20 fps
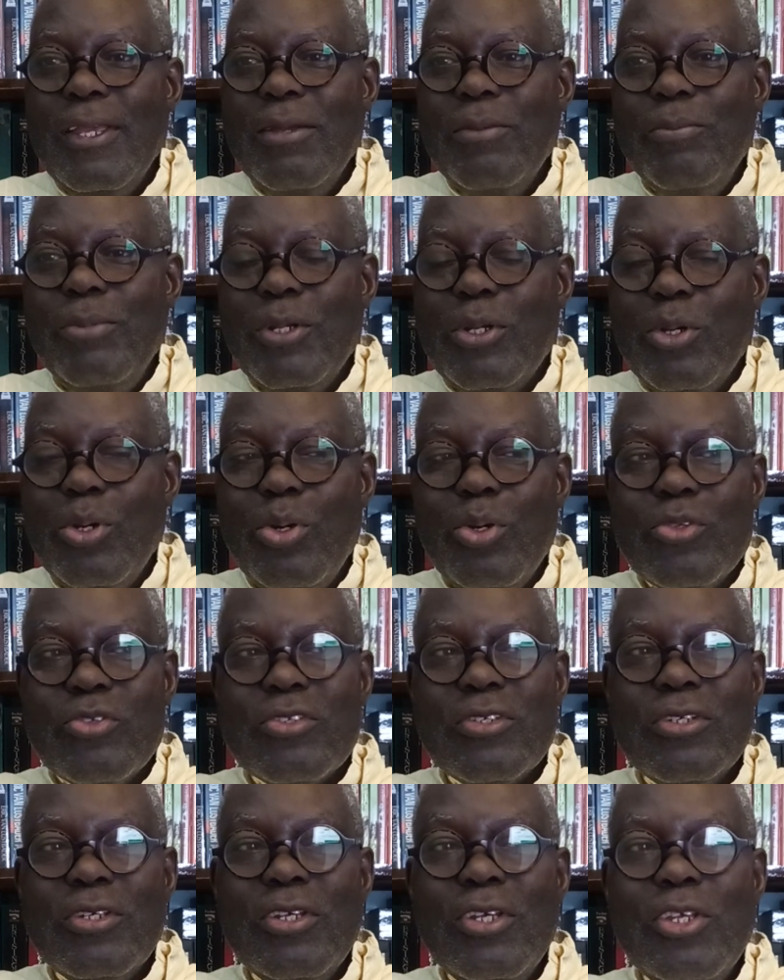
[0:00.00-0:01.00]
Because
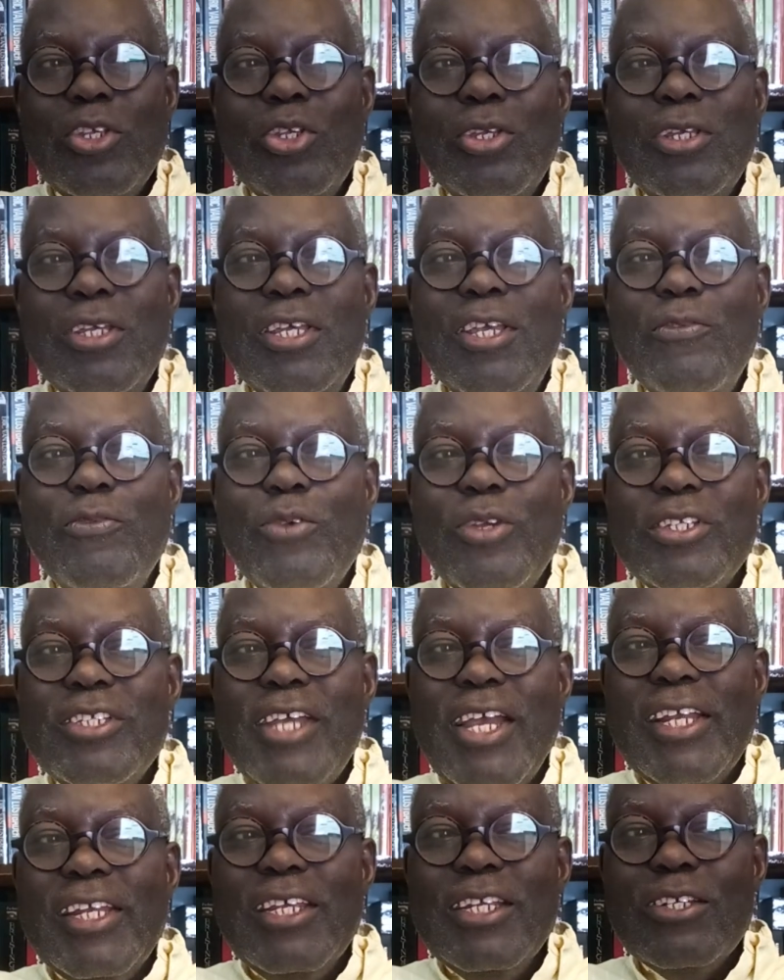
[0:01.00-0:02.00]
if you're
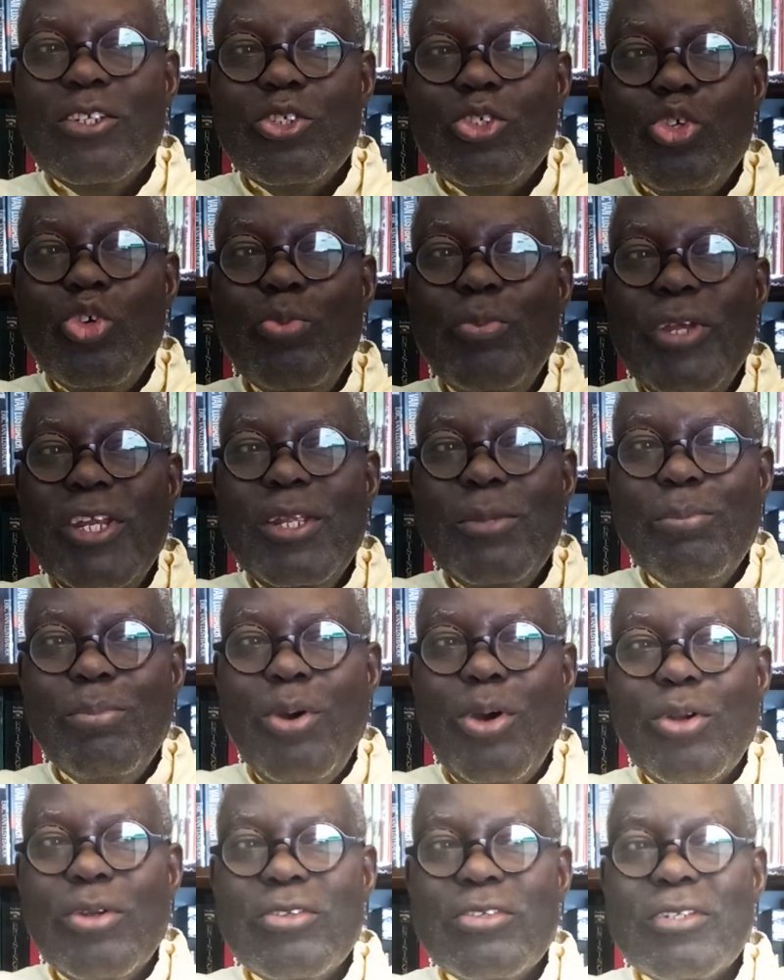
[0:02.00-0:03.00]
juggling too many
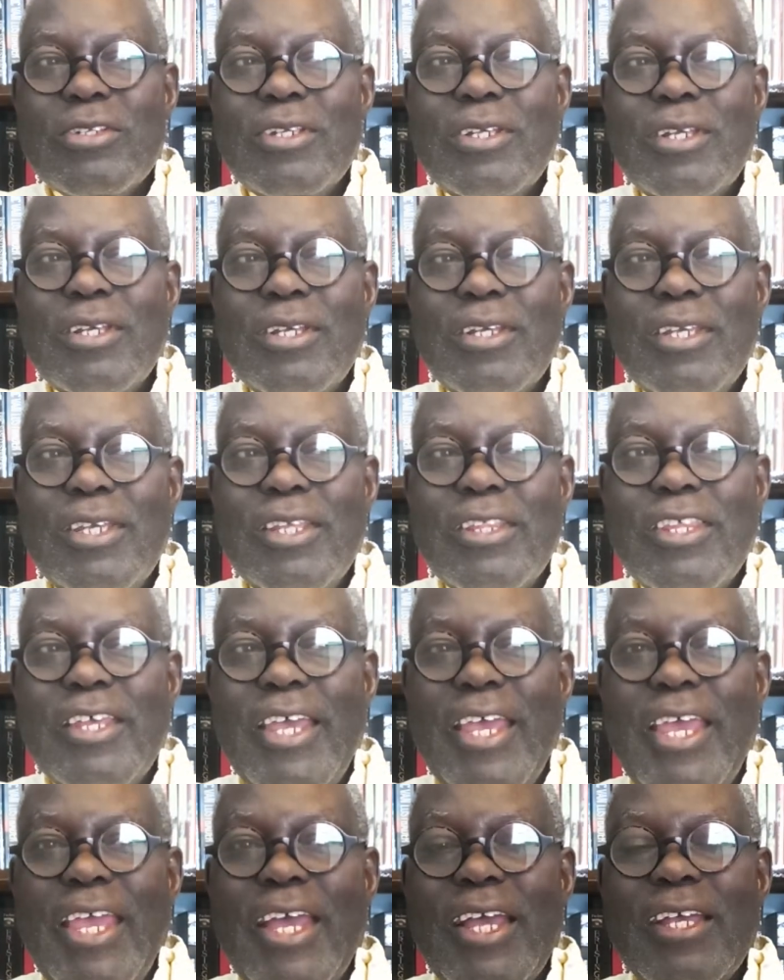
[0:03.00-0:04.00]
balls in the
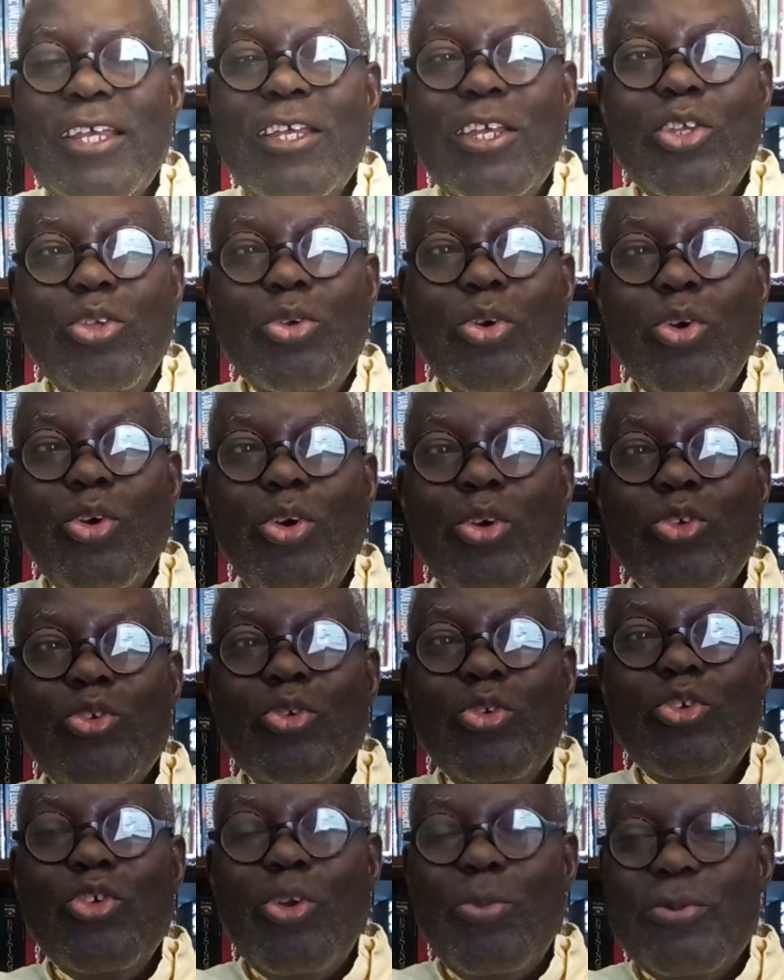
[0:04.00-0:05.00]
air, you're going to
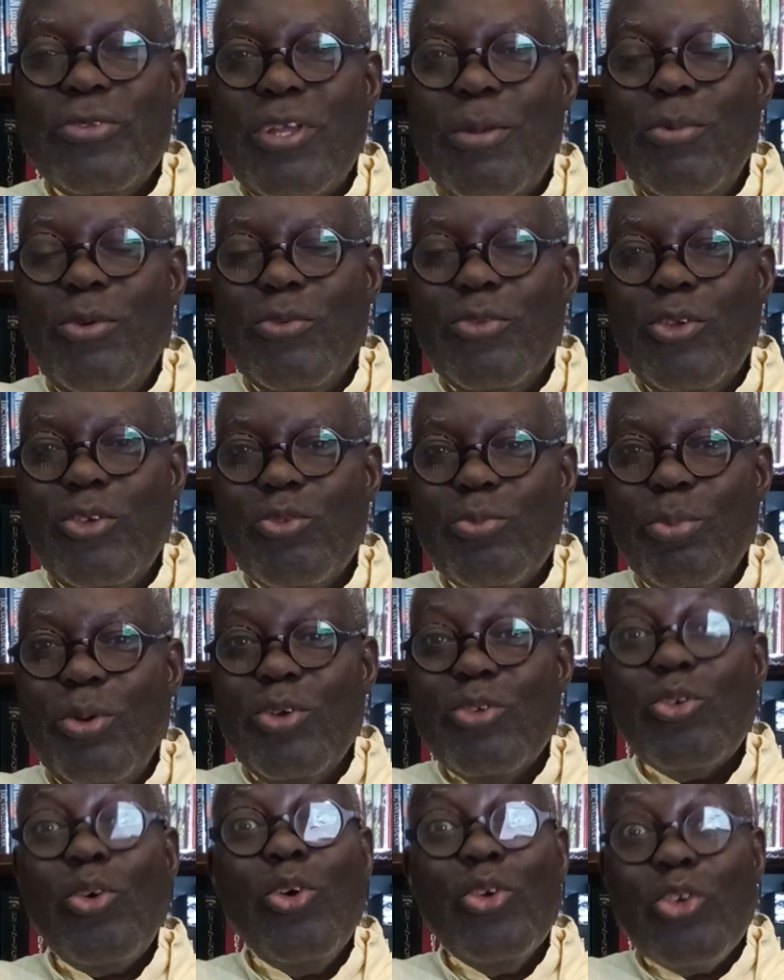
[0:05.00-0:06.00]
drop some of those balls
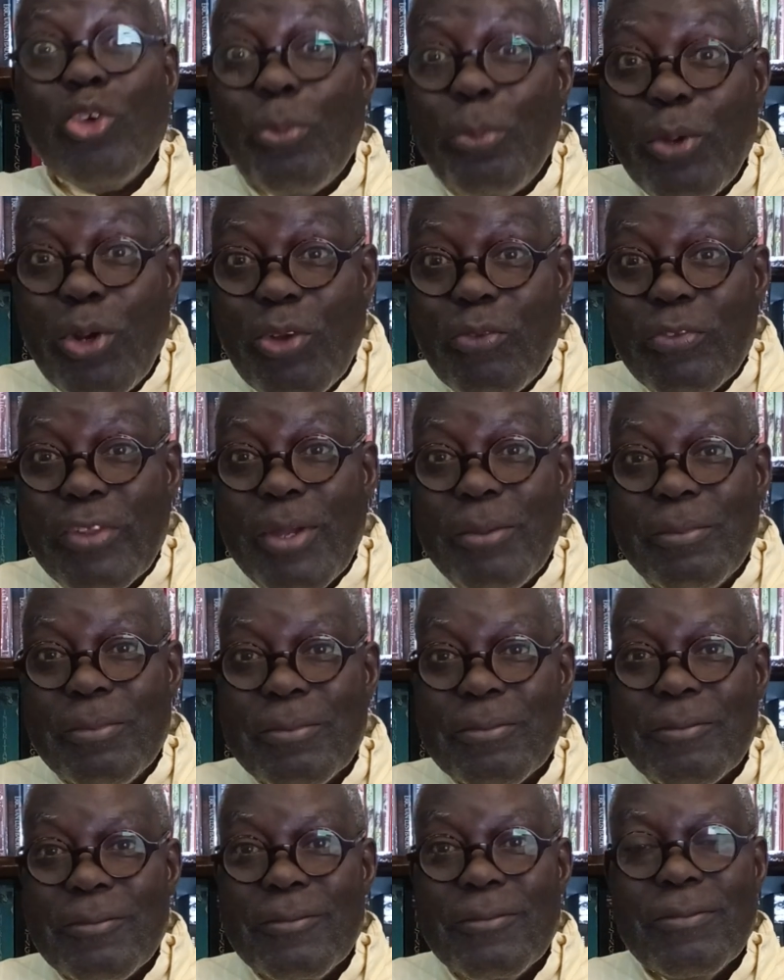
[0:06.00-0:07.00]
or drop all of them.
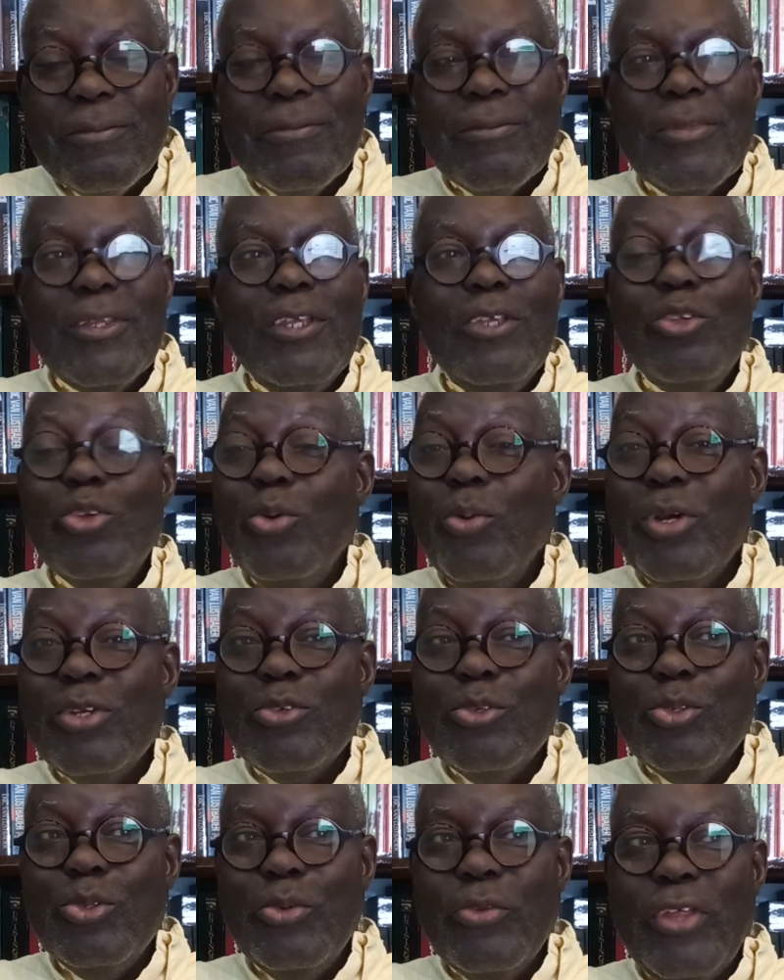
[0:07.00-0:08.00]
You don't want to
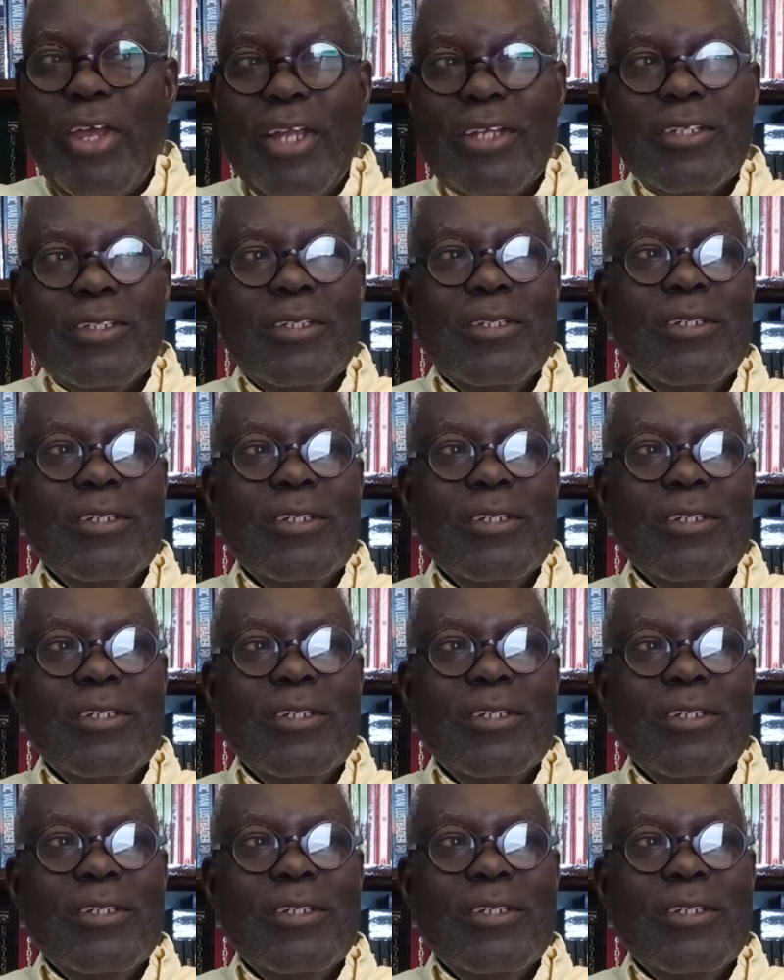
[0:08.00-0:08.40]
do that.